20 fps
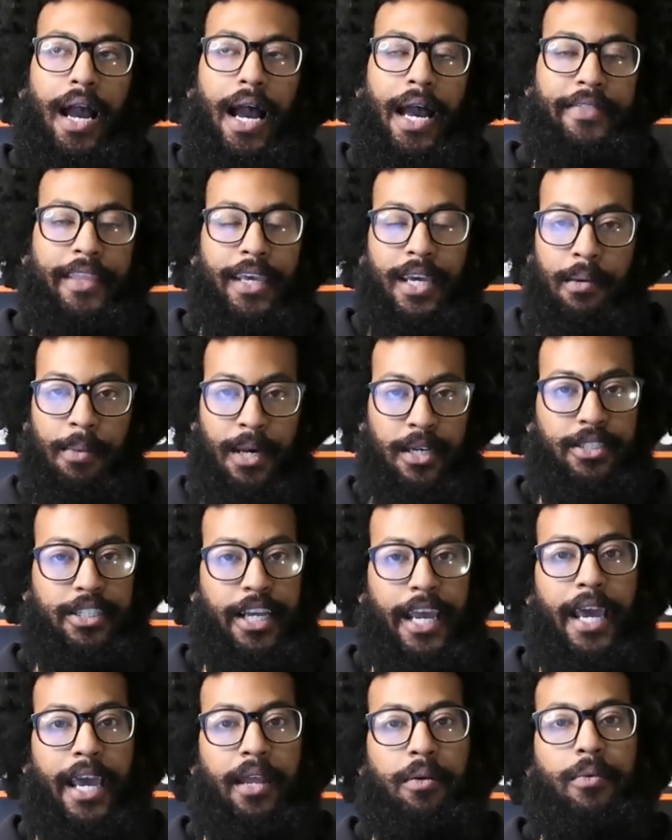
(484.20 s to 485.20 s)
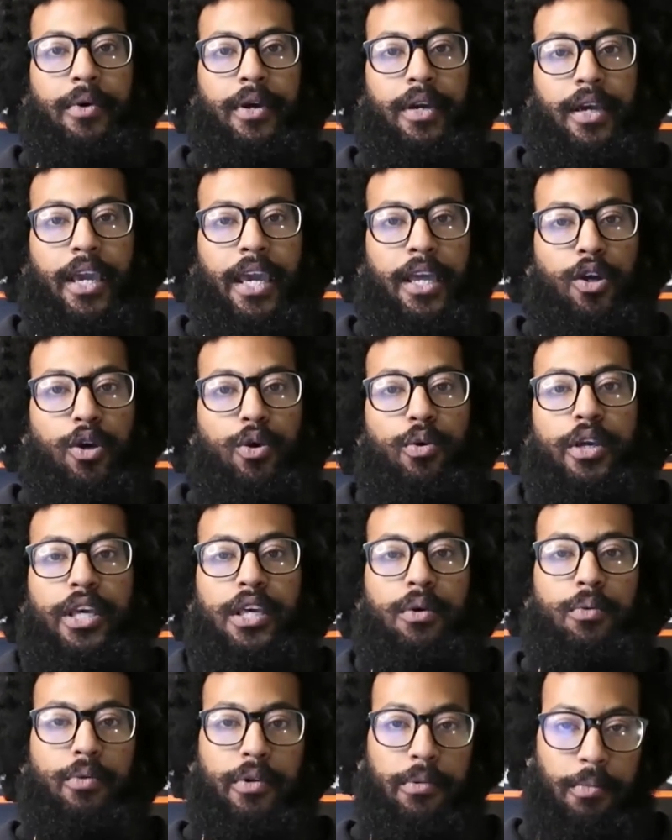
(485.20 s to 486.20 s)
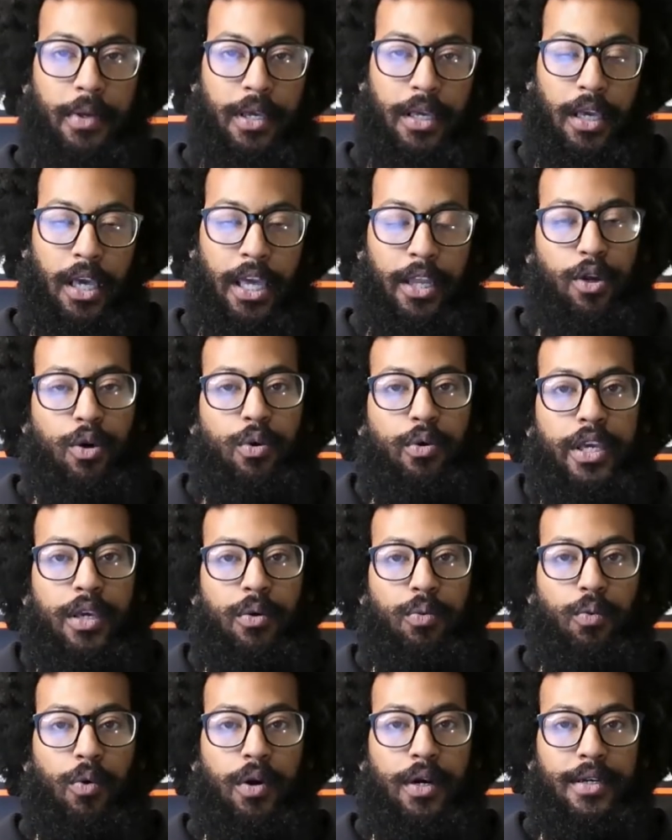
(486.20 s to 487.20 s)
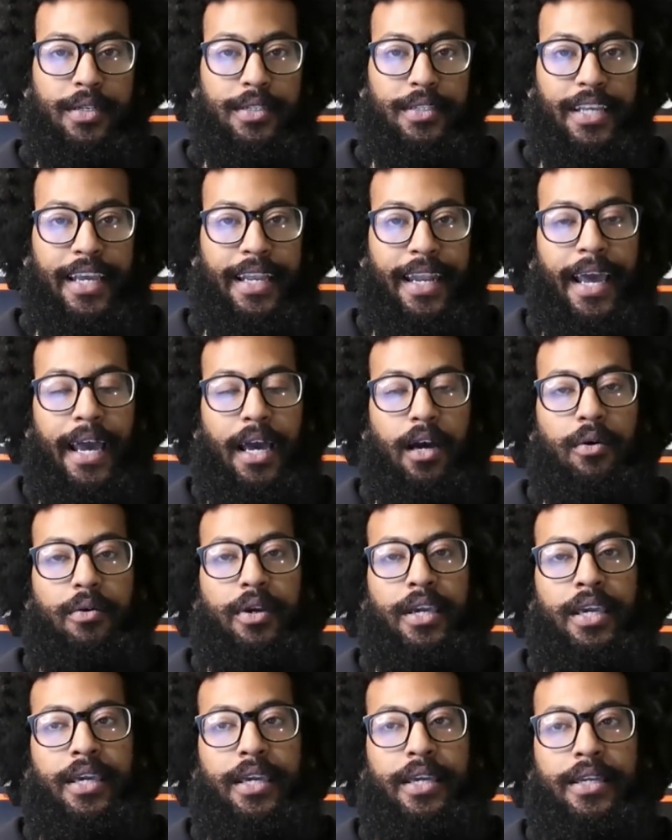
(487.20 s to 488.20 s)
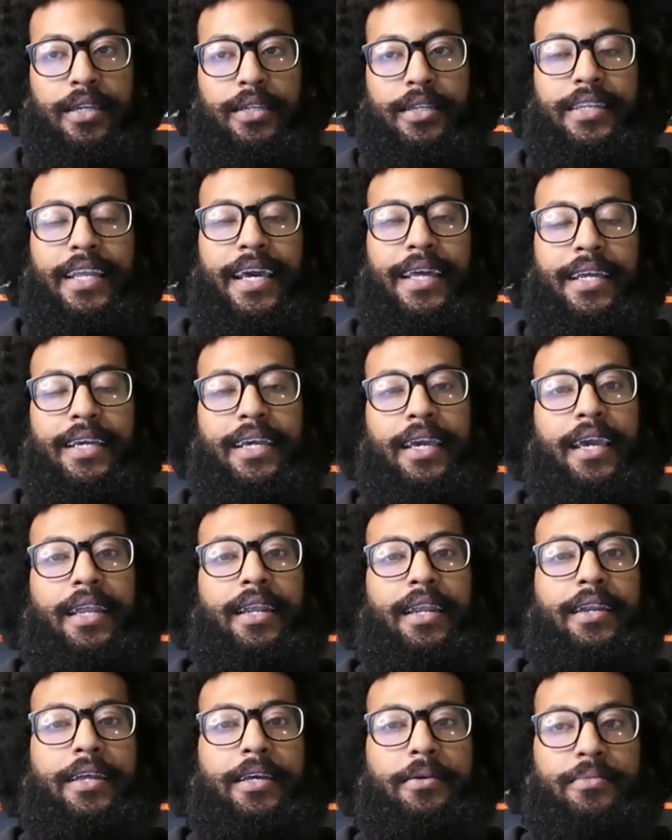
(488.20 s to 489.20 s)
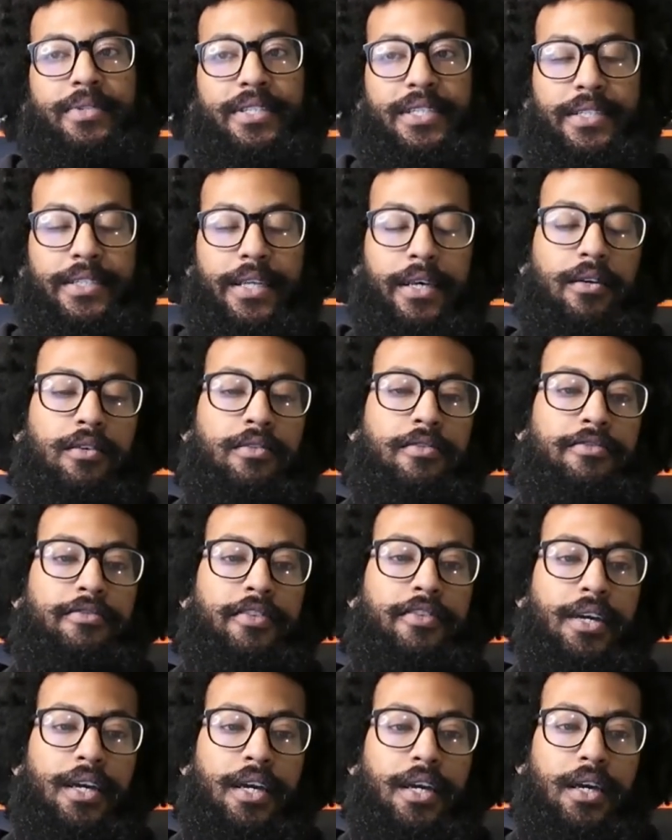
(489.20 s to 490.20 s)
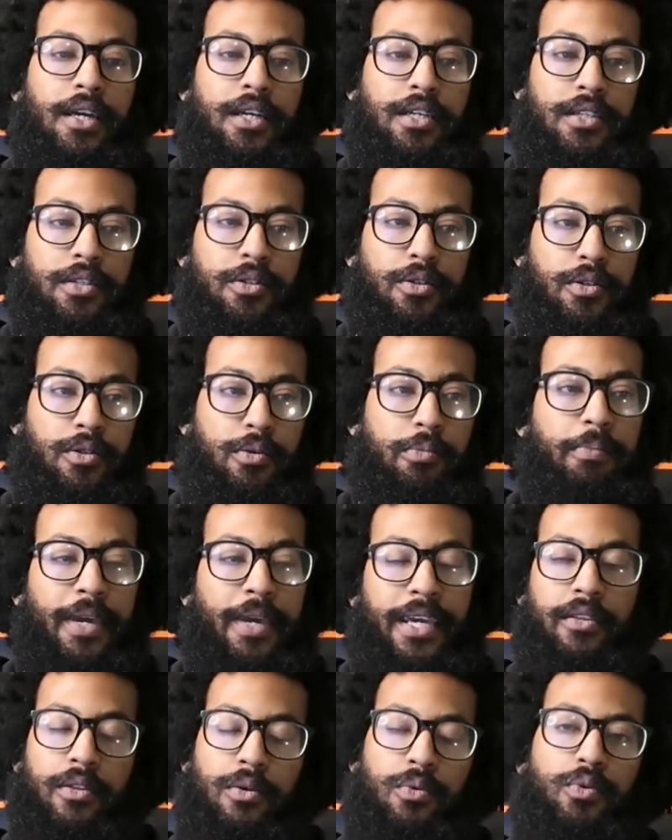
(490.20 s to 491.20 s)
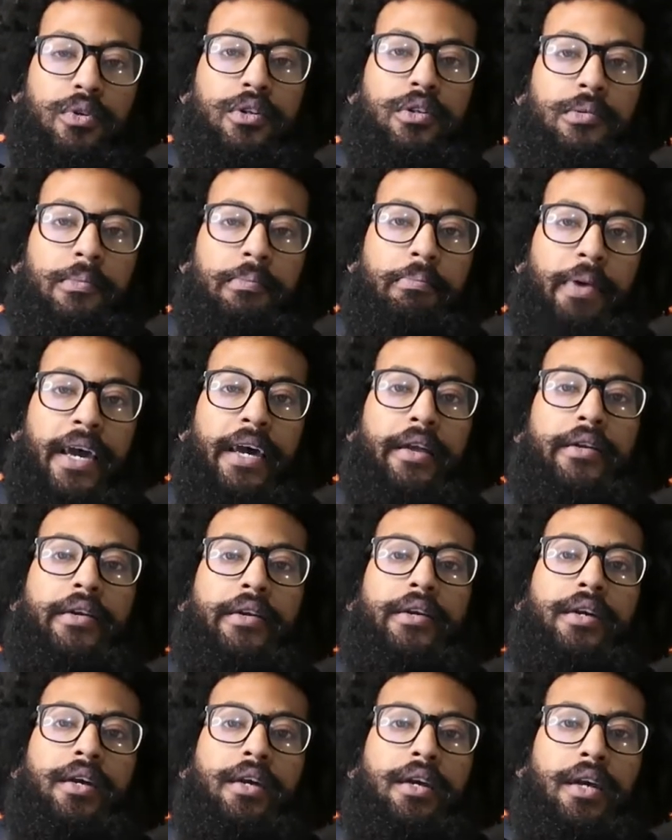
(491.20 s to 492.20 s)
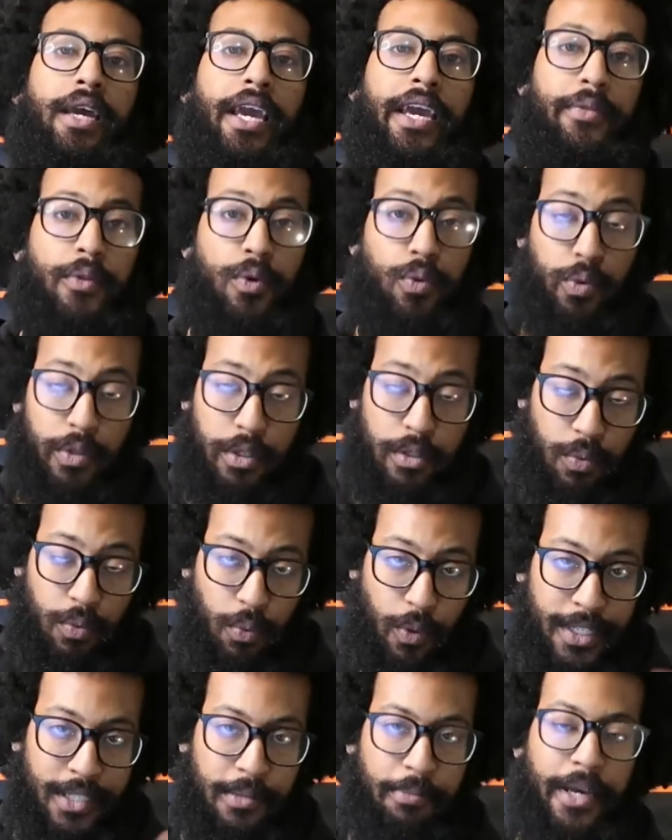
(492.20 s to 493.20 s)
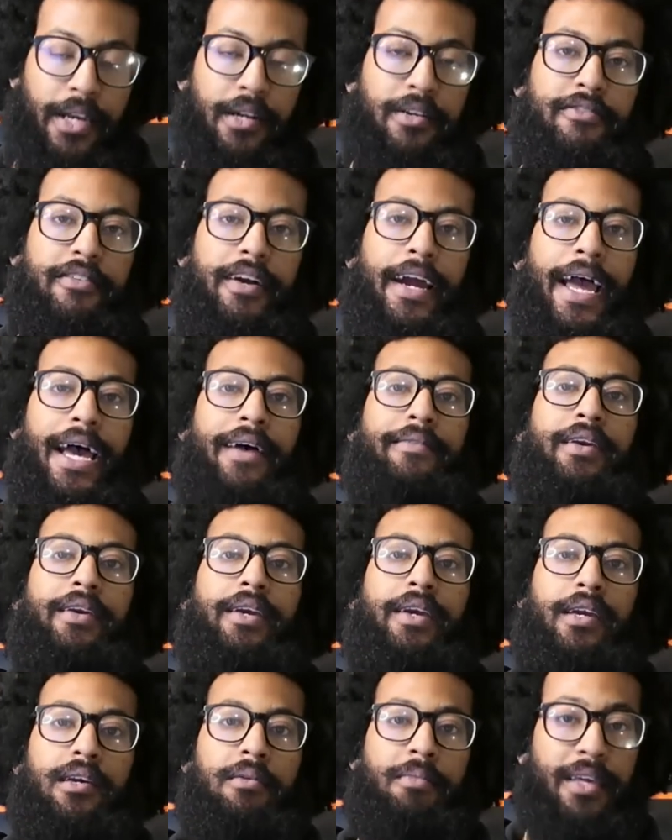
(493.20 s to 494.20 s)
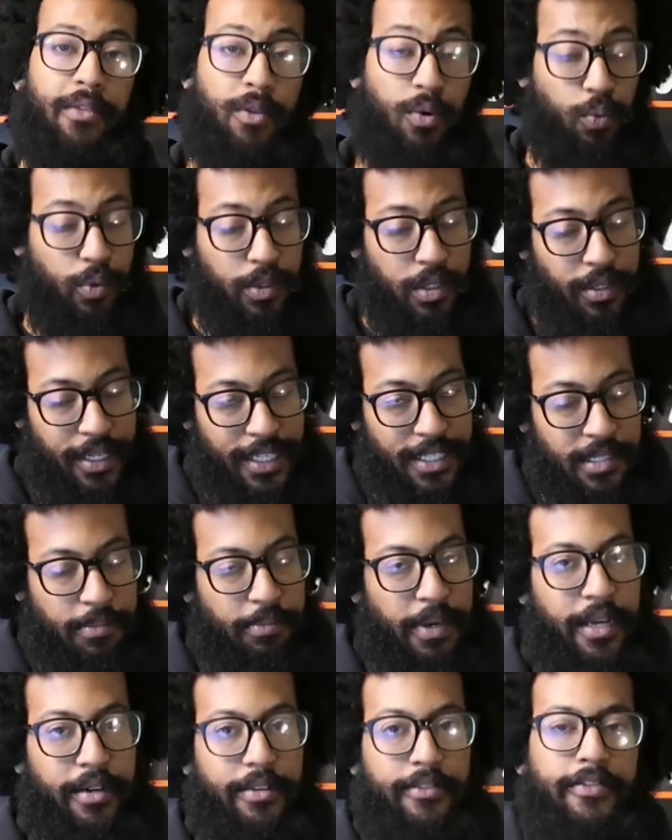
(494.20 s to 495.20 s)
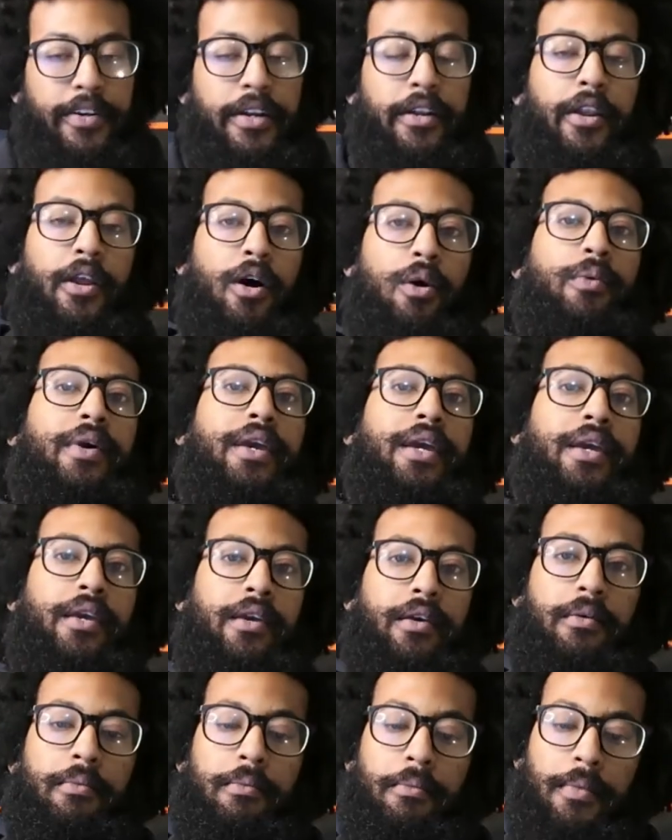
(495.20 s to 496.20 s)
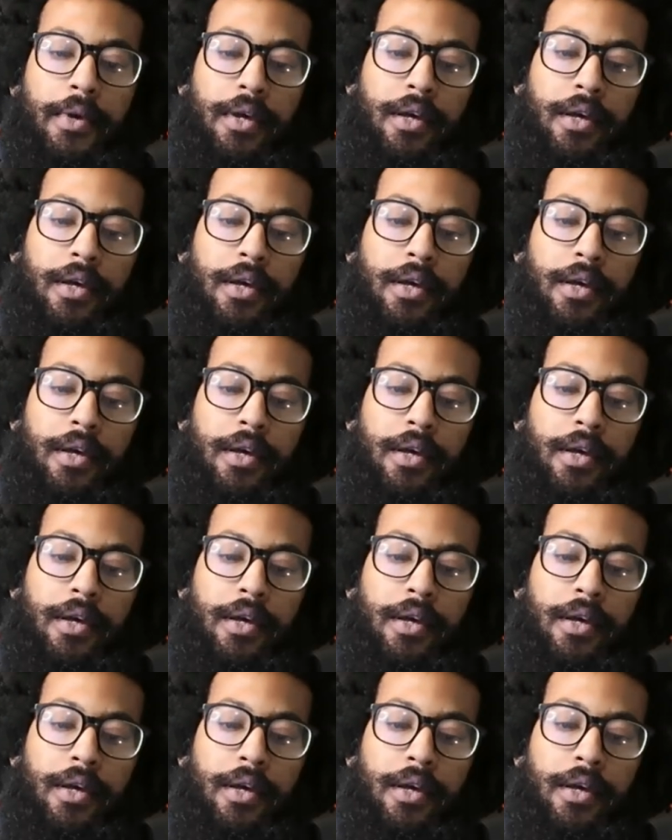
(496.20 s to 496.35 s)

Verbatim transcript: I think about Chadwick and who he would be and who he was and how he dedicated himself to make the world better. And the world was better for having him, and the world is better for knowing him.